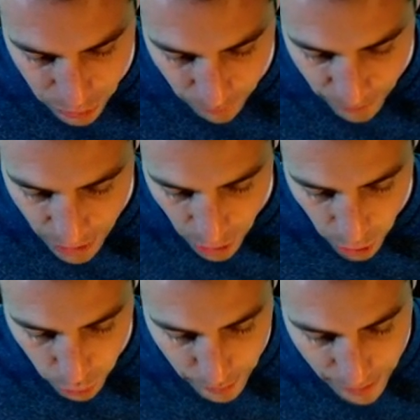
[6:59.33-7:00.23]
So
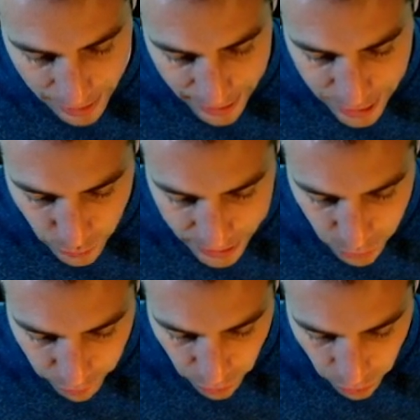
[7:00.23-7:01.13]
we will iterate
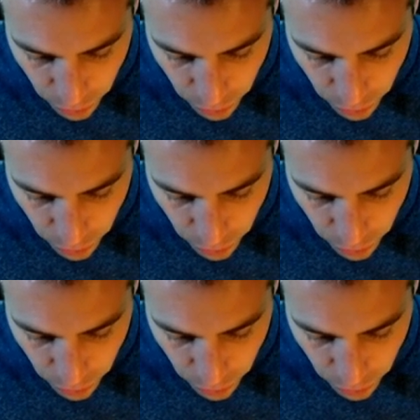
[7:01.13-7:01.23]
over